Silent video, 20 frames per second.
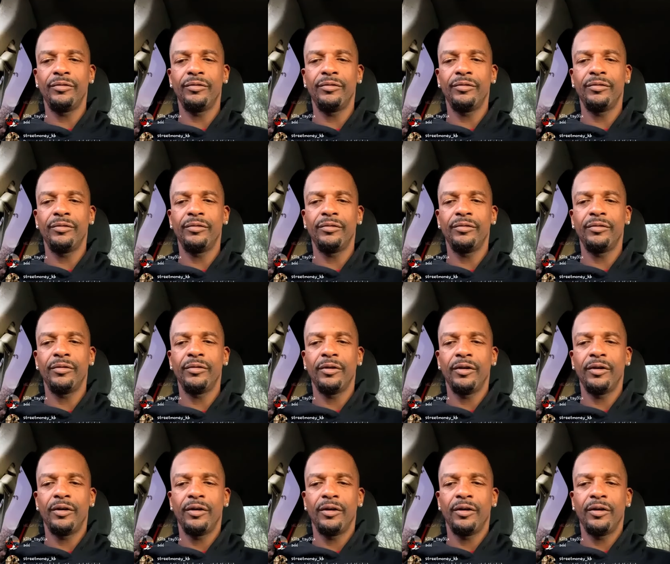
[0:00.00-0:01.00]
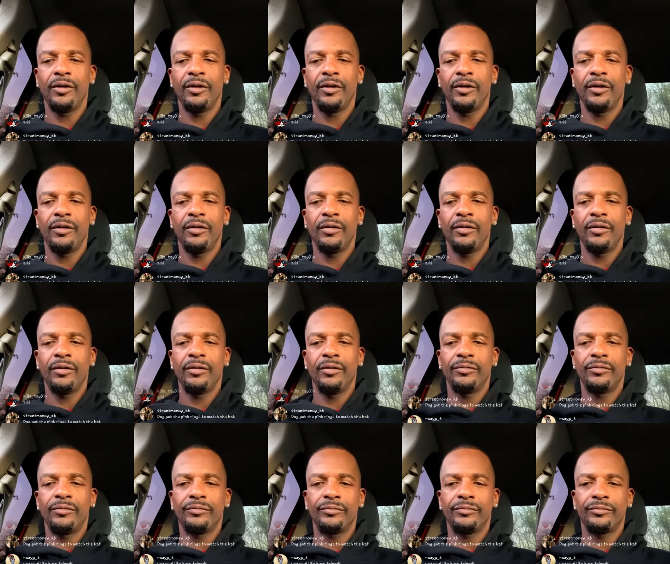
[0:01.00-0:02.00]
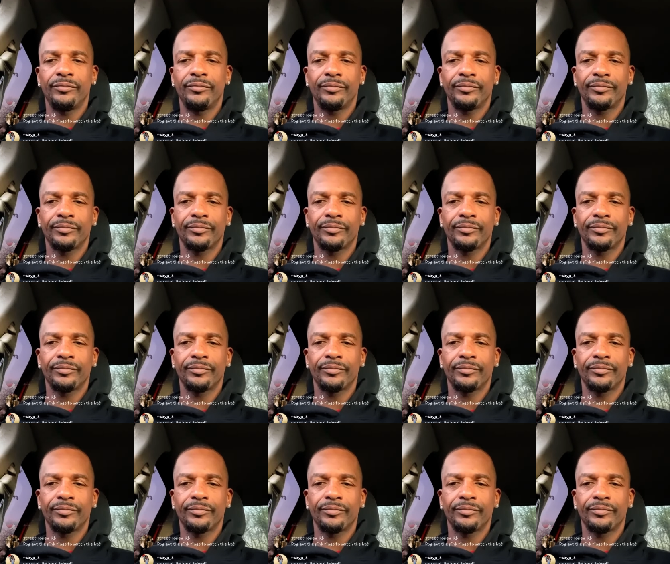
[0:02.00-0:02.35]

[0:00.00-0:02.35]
[no speech]